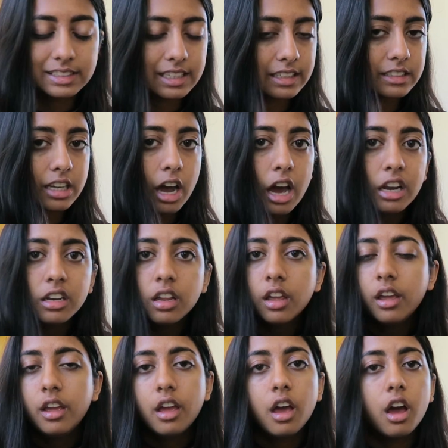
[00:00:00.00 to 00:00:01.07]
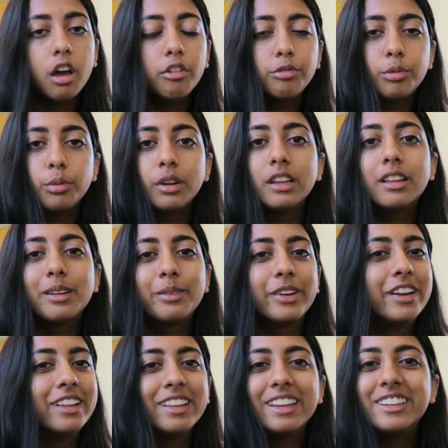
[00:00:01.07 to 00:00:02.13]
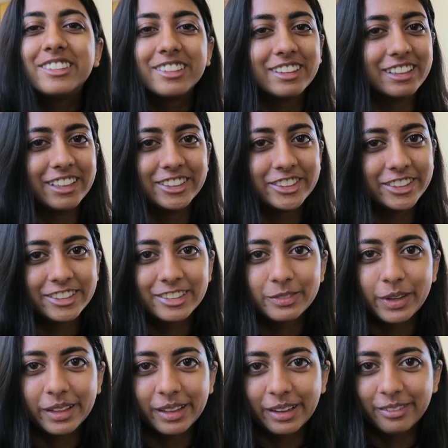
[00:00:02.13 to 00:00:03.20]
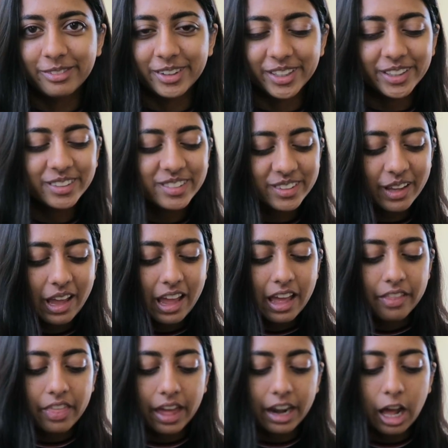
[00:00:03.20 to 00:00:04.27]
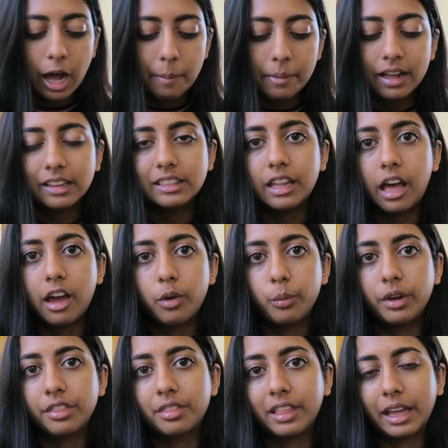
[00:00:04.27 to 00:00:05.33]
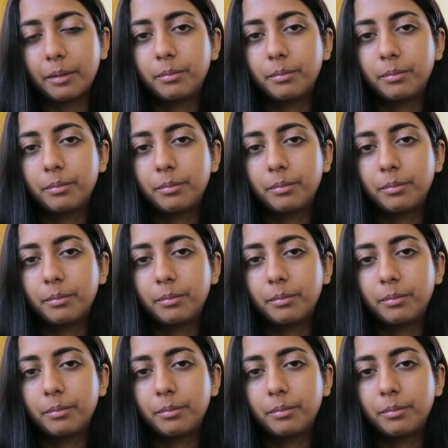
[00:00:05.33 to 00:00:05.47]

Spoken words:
A ton of really delicious smelling fruits that help a lot with